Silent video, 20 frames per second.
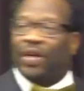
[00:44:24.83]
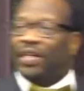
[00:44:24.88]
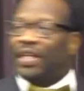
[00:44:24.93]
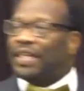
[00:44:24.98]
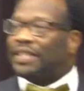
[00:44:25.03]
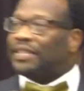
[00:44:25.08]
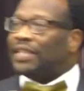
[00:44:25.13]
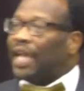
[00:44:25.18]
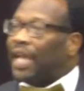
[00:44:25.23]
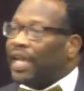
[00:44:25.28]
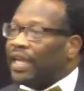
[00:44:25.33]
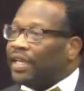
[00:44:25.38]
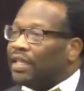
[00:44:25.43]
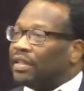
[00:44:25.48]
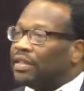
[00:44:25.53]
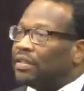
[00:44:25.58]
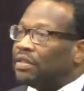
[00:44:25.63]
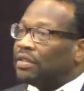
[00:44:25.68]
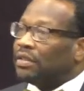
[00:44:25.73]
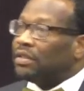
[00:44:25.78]
What they
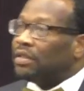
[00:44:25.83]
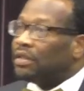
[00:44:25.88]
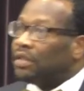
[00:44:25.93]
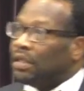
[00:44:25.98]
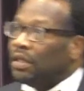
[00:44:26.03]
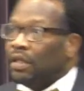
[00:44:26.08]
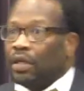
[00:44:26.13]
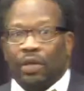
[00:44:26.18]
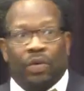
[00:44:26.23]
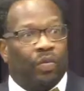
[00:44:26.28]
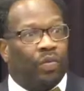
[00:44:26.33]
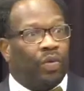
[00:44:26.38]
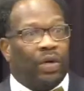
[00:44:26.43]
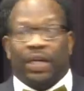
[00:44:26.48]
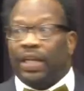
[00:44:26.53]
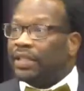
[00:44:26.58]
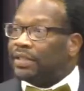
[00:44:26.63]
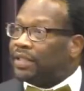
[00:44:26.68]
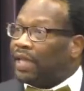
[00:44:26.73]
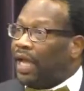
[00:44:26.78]
say?
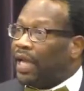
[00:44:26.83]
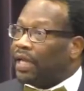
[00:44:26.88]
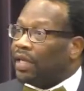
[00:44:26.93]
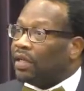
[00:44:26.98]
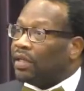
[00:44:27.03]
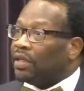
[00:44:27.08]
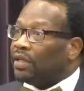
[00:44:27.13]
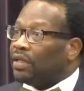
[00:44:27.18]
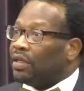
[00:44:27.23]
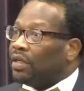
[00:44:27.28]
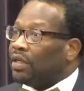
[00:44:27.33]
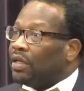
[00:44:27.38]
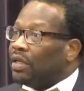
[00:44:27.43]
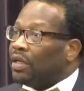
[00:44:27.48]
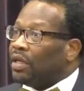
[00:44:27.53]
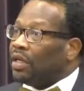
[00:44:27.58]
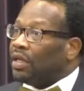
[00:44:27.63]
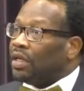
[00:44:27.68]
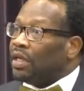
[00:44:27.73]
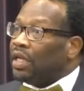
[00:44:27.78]
What they
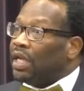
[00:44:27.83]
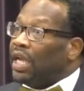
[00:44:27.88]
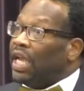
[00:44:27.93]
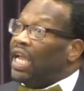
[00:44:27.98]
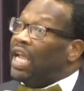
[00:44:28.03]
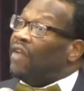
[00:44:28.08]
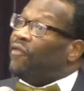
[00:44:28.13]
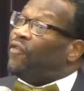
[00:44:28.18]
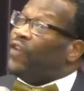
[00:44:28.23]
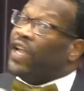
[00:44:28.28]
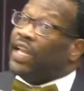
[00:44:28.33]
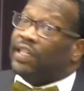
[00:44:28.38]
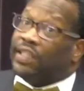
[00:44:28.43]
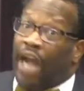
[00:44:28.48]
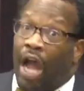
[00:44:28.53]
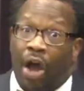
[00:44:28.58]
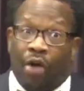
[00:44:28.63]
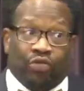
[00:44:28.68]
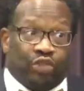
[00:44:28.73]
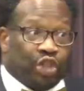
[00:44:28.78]
say? If he
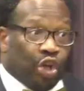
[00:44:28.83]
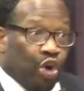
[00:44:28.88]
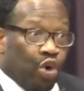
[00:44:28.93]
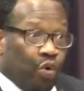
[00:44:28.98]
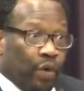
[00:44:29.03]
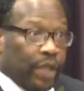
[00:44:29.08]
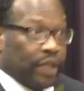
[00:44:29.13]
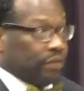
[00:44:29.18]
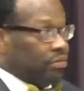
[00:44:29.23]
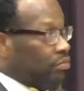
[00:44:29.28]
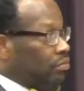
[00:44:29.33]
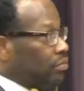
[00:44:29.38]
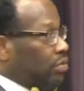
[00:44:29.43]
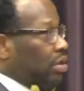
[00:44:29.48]
don't do it.